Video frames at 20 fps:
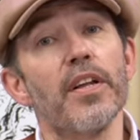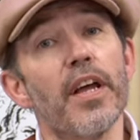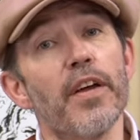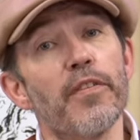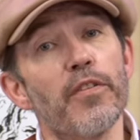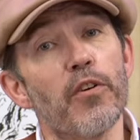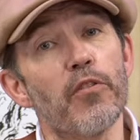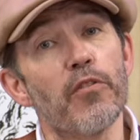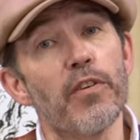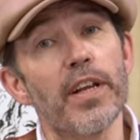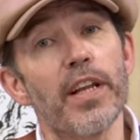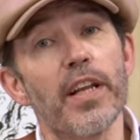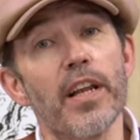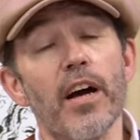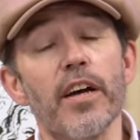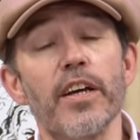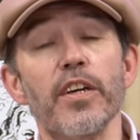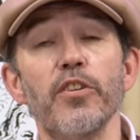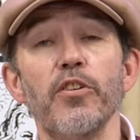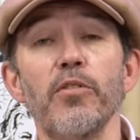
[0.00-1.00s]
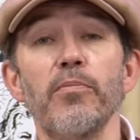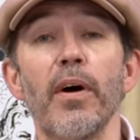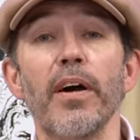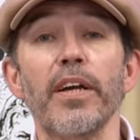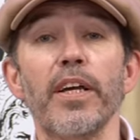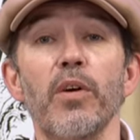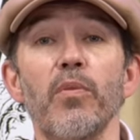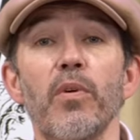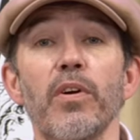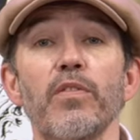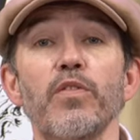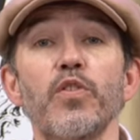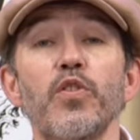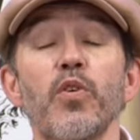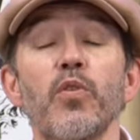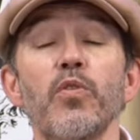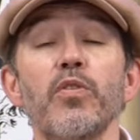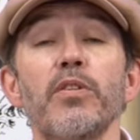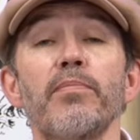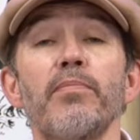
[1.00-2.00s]
If you're really lucky, you might get one of
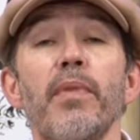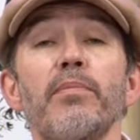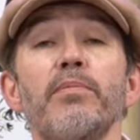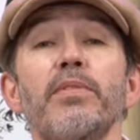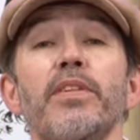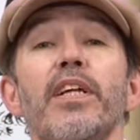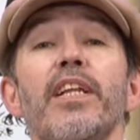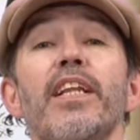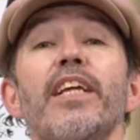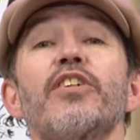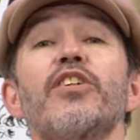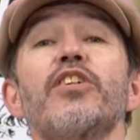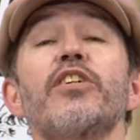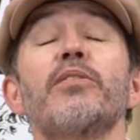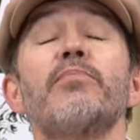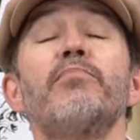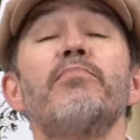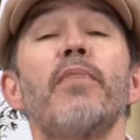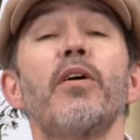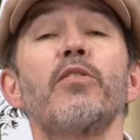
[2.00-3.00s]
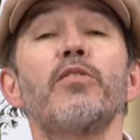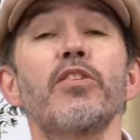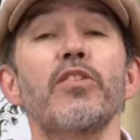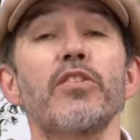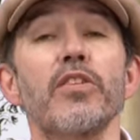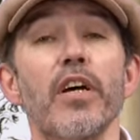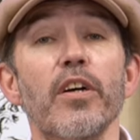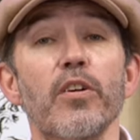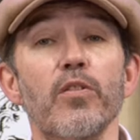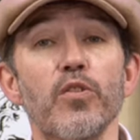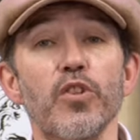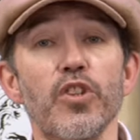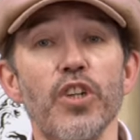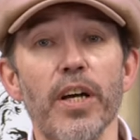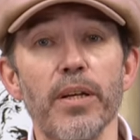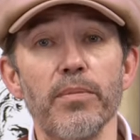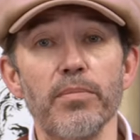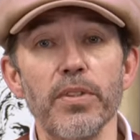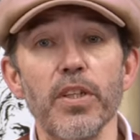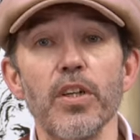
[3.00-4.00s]
Sean's mum's delicious
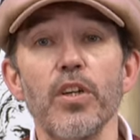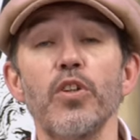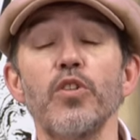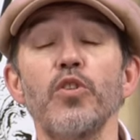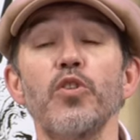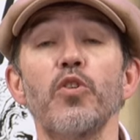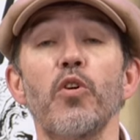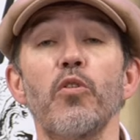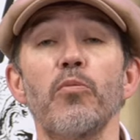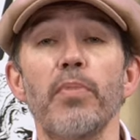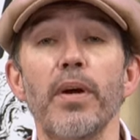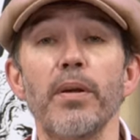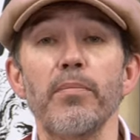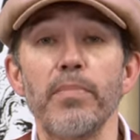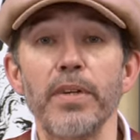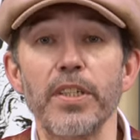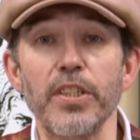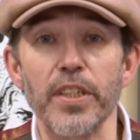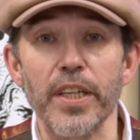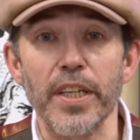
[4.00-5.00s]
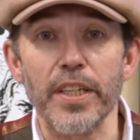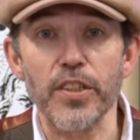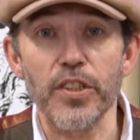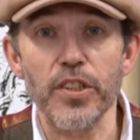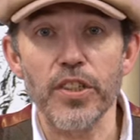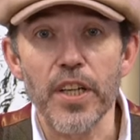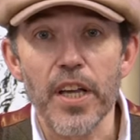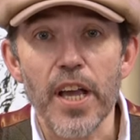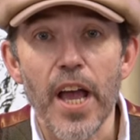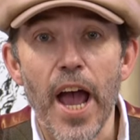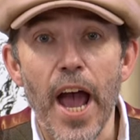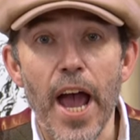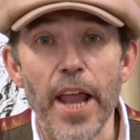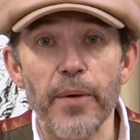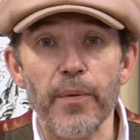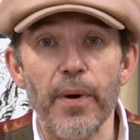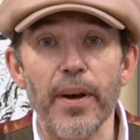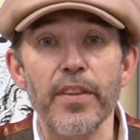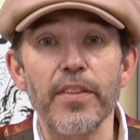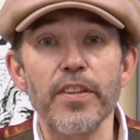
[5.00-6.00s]
motorcycle-shaped shortbread biscuits.
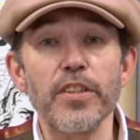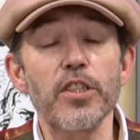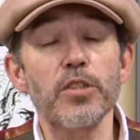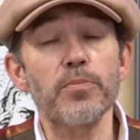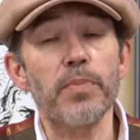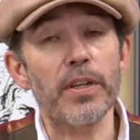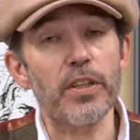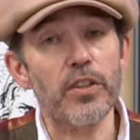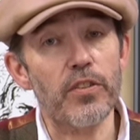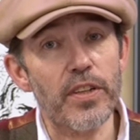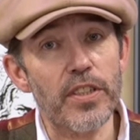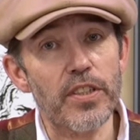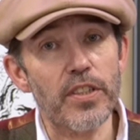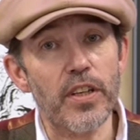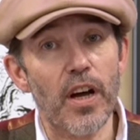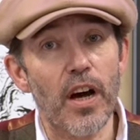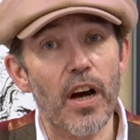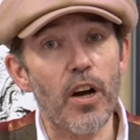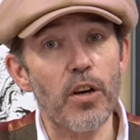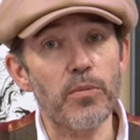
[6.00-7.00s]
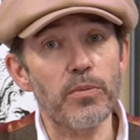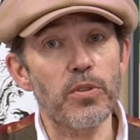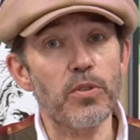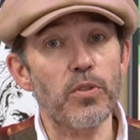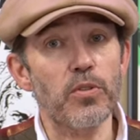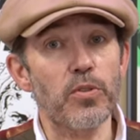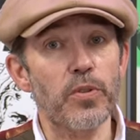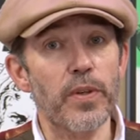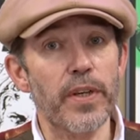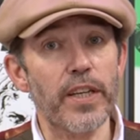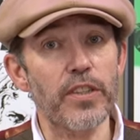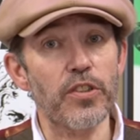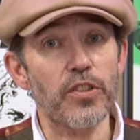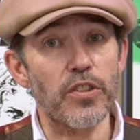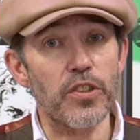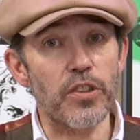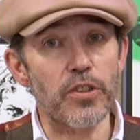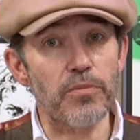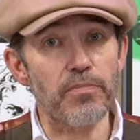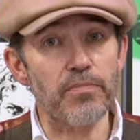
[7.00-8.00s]
Anyway, this has been Chris. I hope to talk to you again
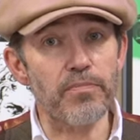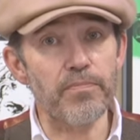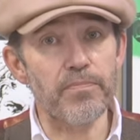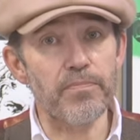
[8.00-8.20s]
soon.